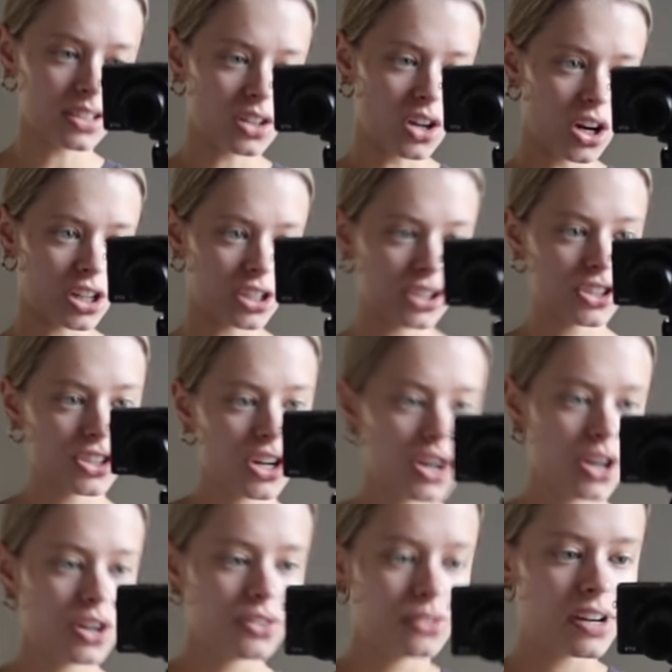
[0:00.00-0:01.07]
large
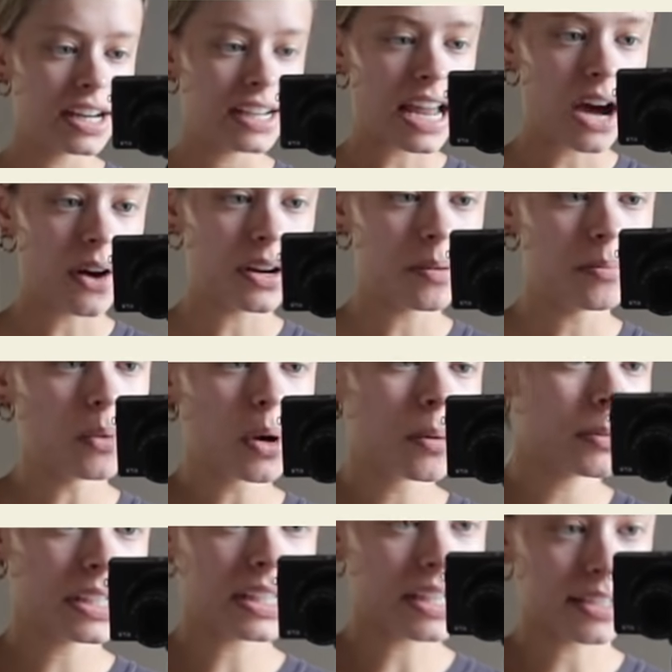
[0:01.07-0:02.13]
right now, and I'm
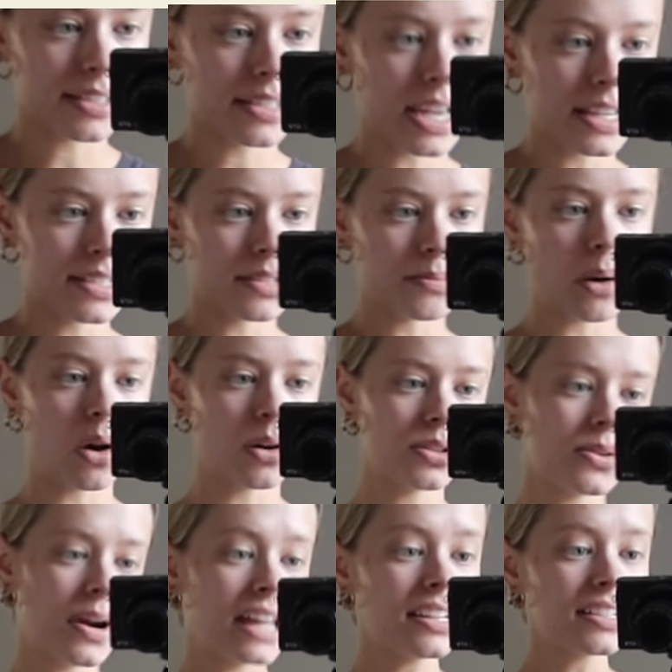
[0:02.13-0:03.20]
normally like a size small,
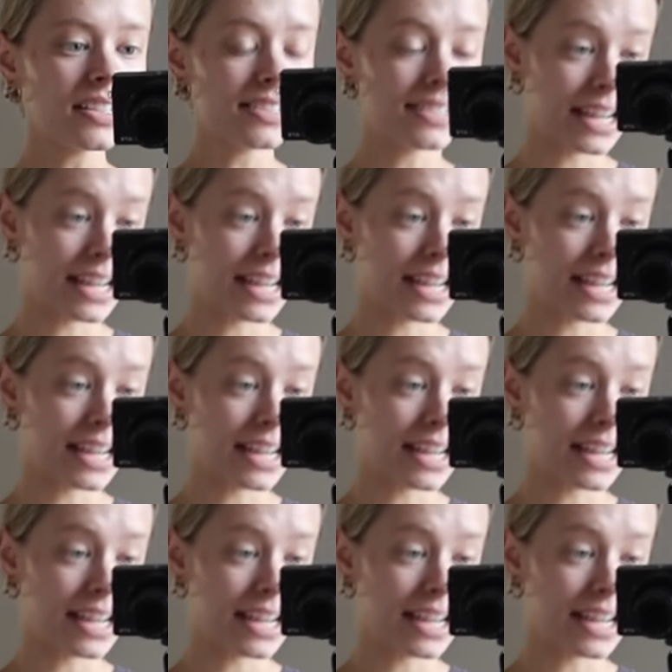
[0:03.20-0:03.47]
so I like to